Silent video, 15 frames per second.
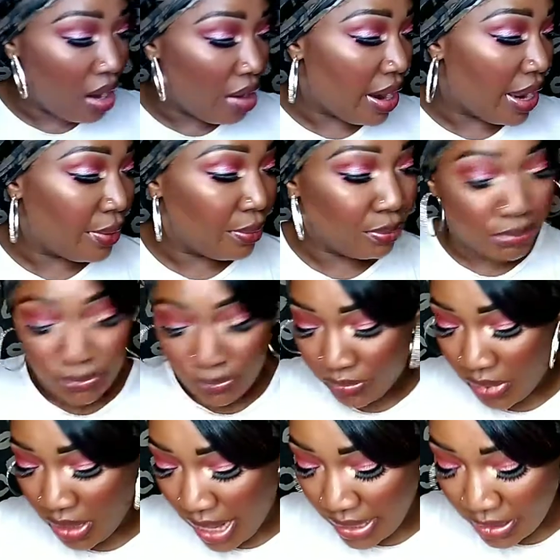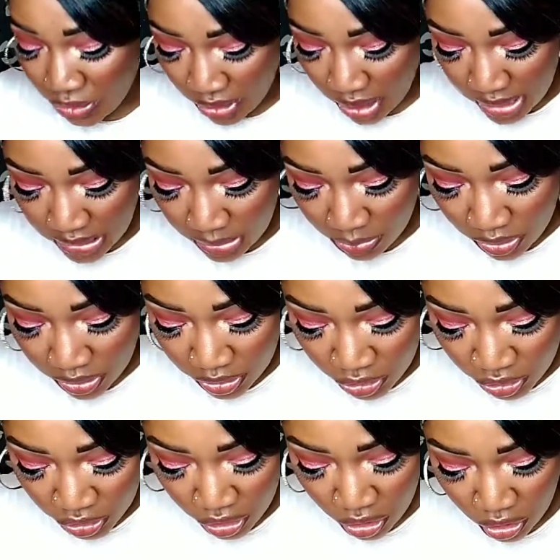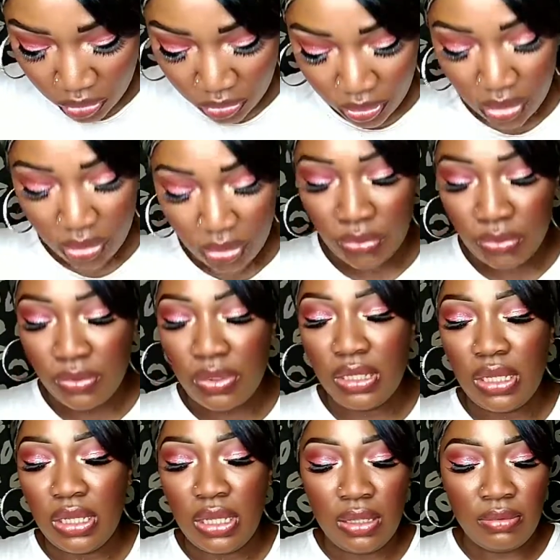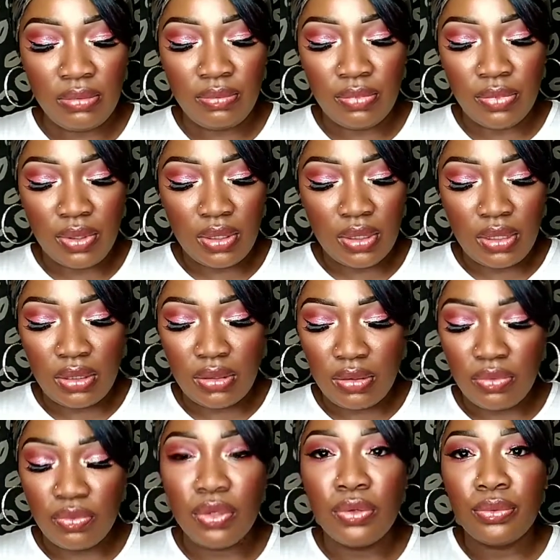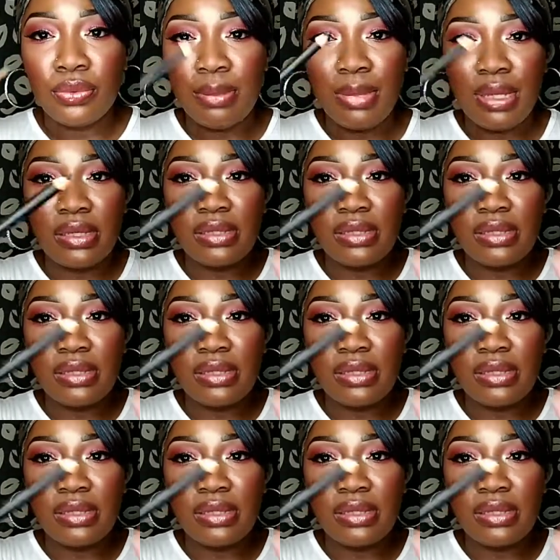All right, next, you guys, I'm going to show you the, well, I mean,